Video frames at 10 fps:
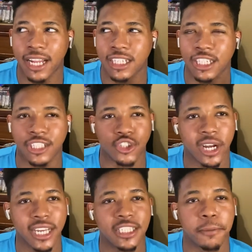is
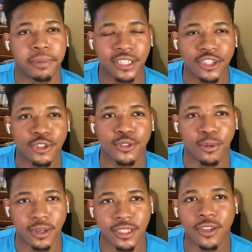trying to push you
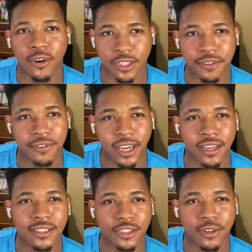towards the
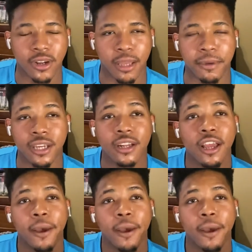OnlyFans, you know what I mean?